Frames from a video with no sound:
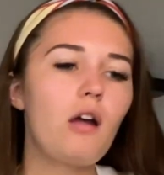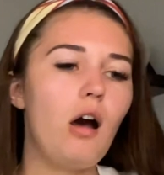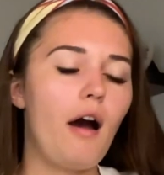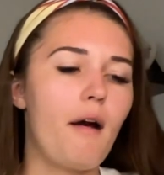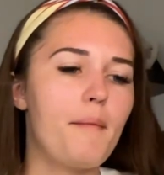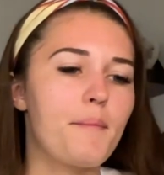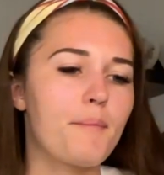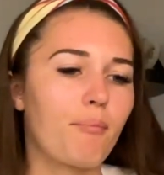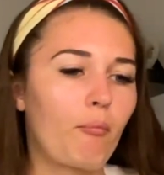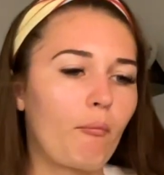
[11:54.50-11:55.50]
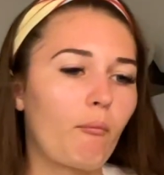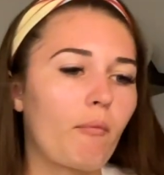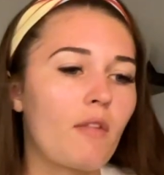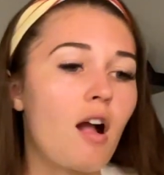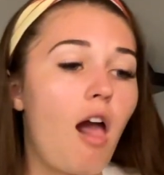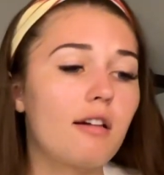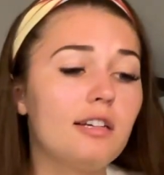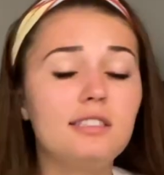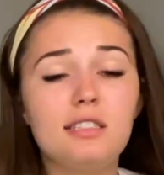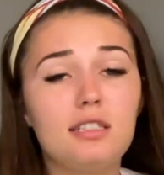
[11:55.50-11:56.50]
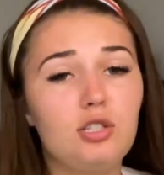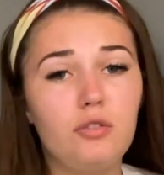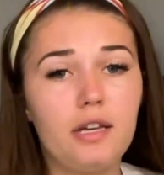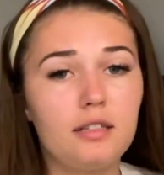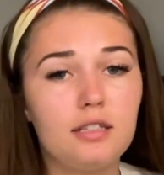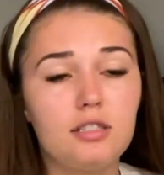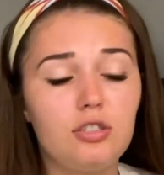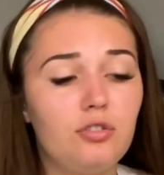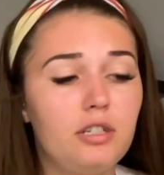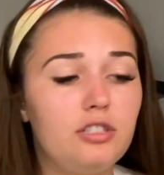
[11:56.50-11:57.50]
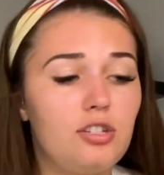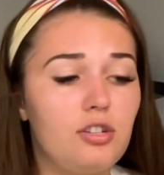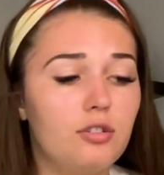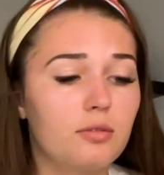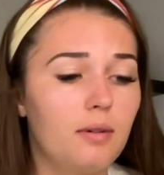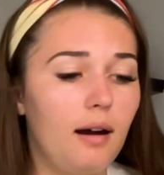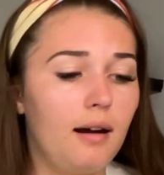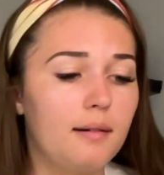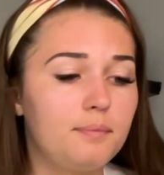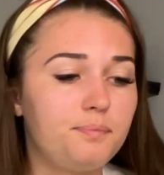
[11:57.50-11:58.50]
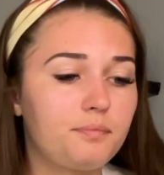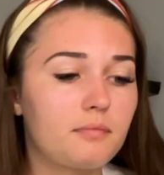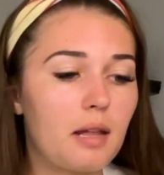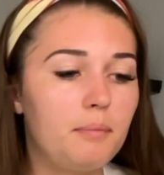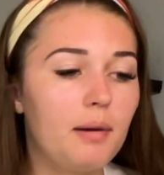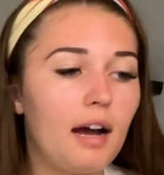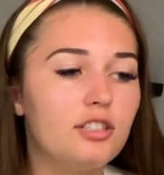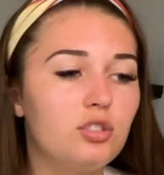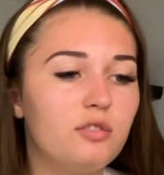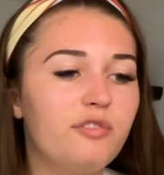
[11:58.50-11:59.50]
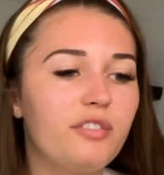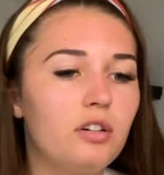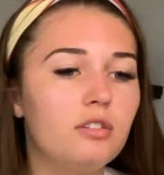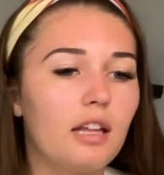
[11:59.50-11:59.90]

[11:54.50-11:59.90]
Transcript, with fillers: Um, because this is unique. This is unique to you. Um, but I do feel